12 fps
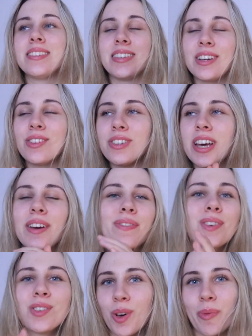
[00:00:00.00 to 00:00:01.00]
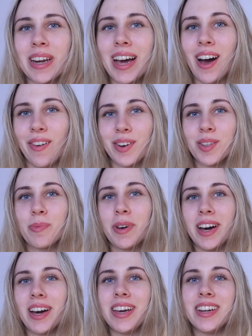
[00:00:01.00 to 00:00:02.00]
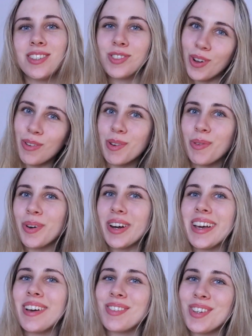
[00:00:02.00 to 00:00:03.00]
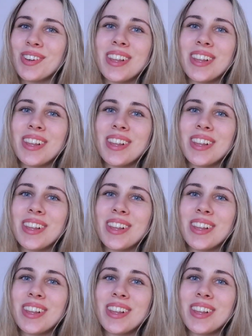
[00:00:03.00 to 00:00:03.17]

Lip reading: single day for so many hours, but it is so rewarding. I'm so